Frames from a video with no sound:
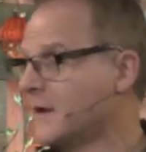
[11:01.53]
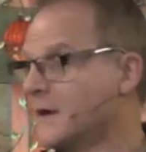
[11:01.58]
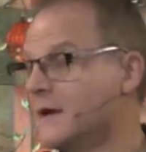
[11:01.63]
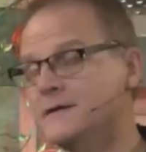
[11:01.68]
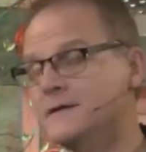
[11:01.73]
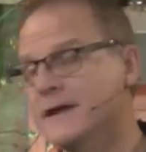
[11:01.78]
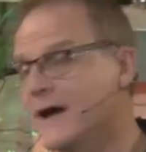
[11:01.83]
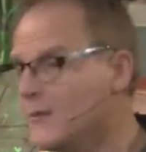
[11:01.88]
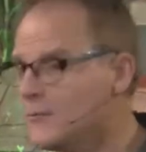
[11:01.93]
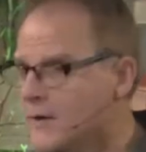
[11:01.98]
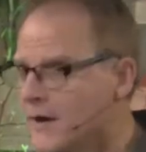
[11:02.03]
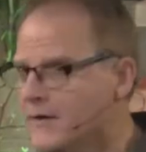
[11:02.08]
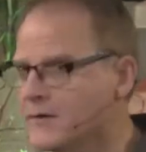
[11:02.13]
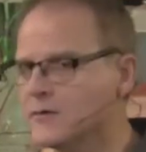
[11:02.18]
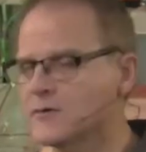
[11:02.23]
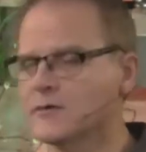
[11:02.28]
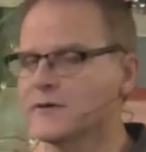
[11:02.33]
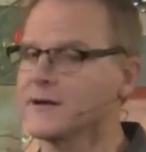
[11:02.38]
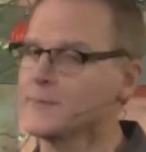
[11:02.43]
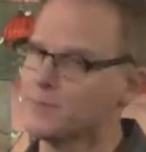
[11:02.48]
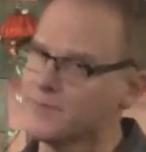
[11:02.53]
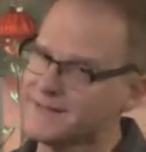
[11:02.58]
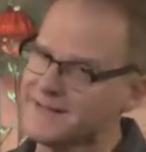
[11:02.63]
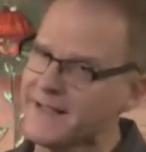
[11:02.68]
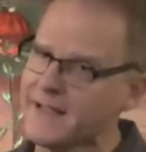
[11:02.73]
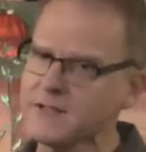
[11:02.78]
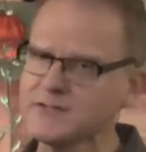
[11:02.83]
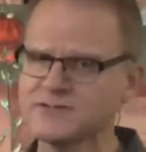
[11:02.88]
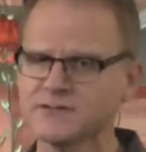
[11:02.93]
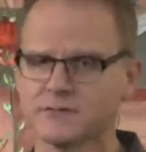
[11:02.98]
not modern Greek, but
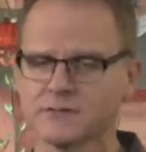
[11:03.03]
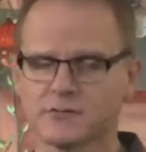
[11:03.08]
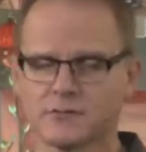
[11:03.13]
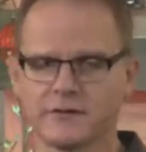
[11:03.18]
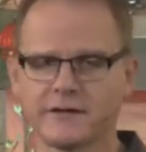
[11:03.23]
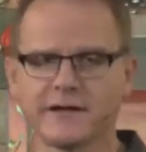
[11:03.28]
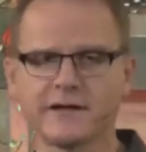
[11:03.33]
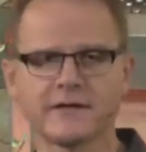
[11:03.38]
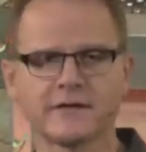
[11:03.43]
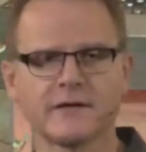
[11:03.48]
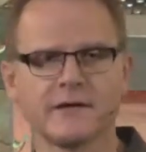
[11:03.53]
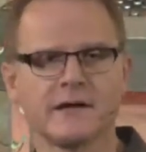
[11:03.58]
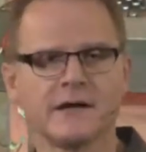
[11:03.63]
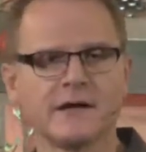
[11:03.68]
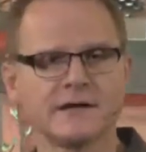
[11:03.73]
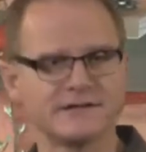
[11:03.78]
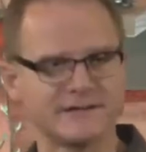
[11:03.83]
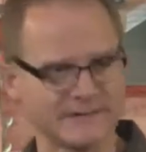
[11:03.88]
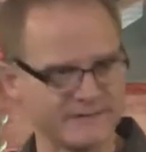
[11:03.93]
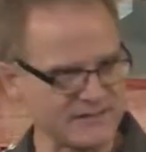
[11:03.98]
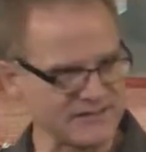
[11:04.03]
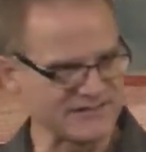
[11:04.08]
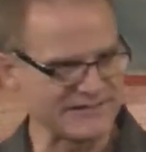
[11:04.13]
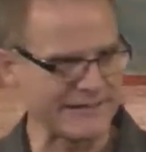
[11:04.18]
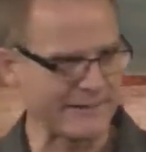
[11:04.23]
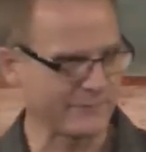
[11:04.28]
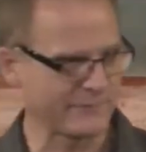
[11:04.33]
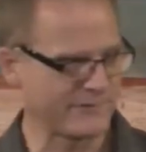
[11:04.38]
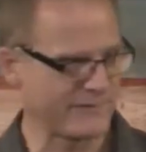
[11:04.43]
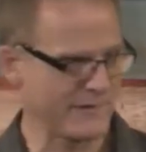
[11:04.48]
ancient Greek, did the
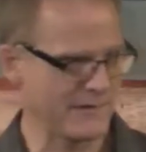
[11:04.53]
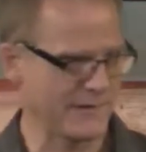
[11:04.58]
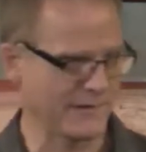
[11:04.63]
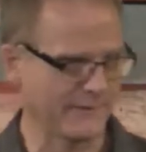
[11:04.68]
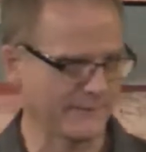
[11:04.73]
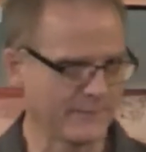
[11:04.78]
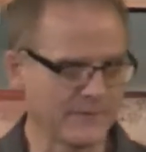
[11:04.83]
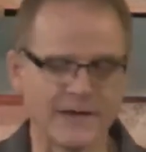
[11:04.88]
same thing.